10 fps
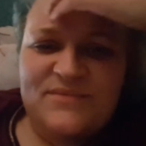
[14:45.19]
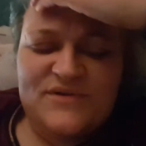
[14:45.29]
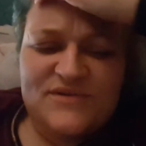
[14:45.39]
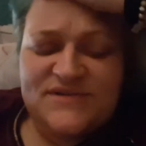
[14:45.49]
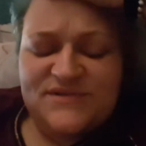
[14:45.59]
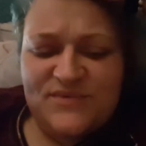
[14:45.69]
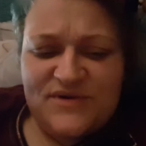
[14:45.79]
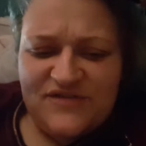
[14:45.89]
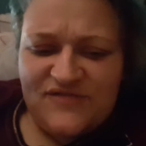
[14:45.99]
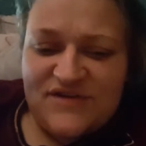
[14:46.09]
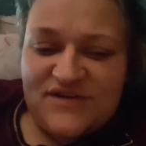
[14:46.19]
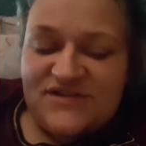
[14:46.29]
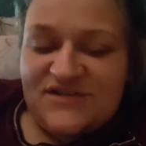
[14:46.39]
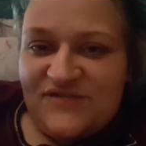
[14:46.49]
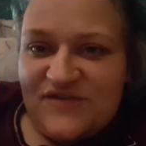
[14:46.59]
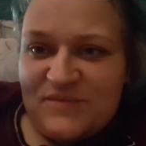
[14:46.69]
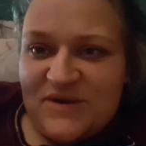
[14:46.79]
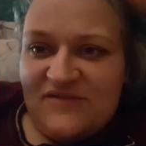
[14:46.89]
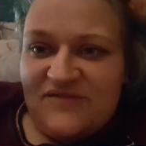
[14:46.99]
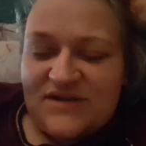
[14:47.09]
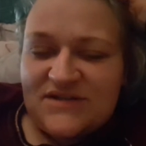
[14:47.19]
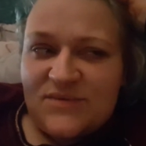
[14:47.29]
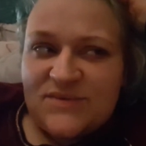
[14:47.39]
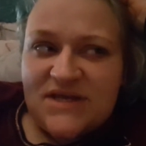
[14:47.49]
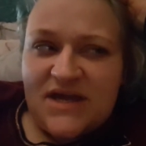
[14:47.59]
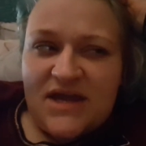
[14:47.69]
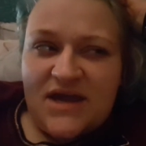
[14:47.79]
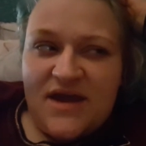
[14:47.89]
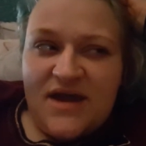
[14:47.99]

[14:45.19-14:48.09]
because when I finished the film on Netflix, I was like,